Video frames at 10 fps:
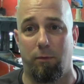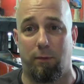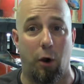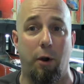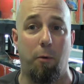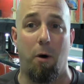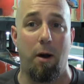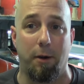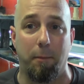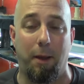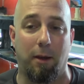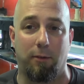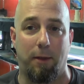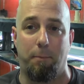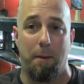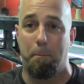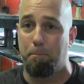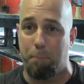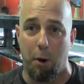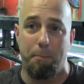dirty water because they've been
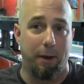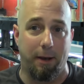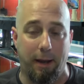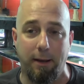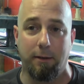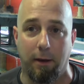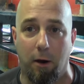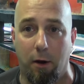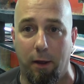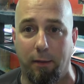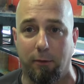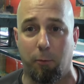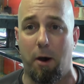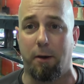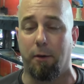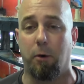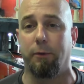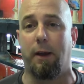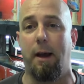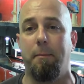pooping and eating in this water the whole
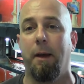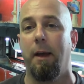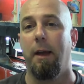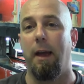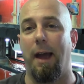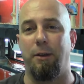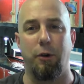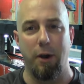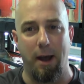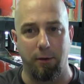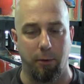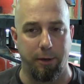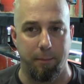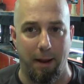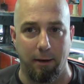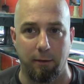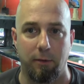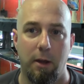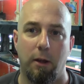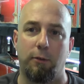time, and you're not doing your maintenance.
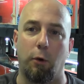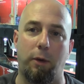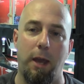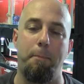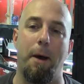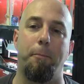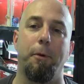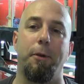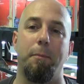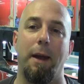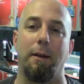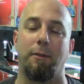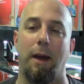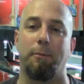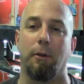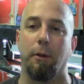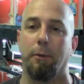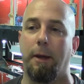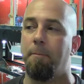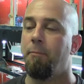So keep up with your maintenance,
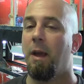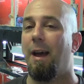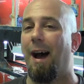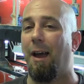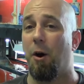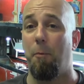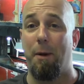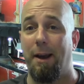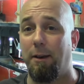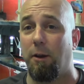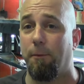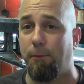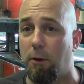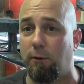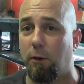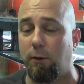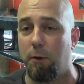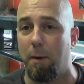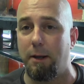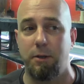absolutely. I hope I didn't confuse you
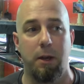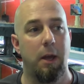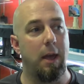too much.